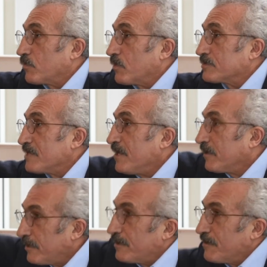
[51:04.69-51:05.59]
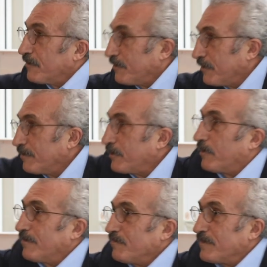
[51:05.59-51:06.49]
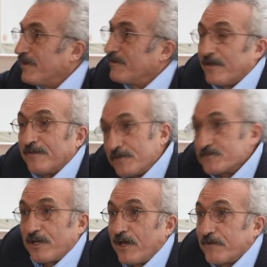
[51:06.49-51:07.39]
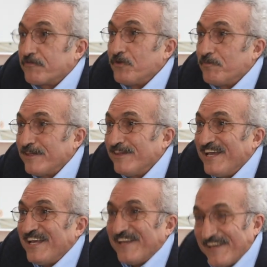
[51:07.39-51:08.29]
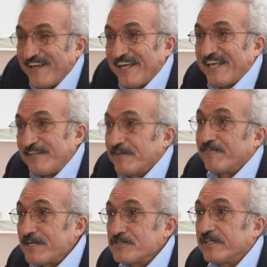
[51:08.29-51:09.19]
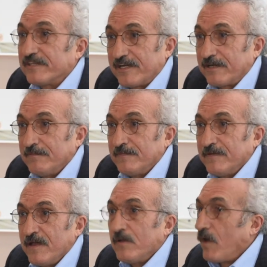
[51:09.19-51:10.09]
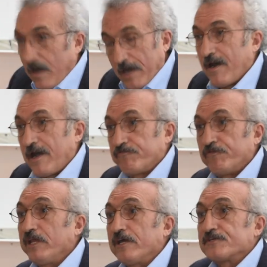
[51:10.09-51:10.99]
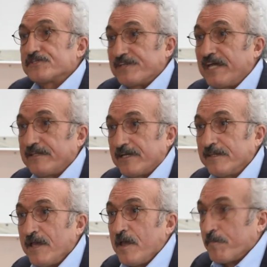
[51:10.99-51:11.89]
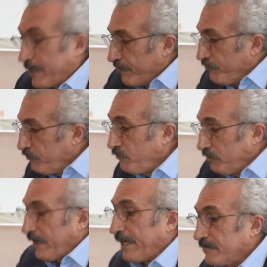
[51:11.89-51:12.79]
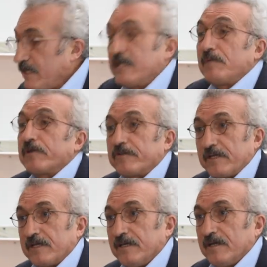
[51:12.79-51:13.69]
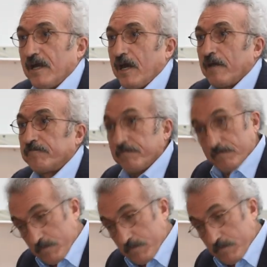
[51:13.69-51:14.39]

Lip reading: words. There's a lot of human intervention there. I fully understand that. But if you take the liberty of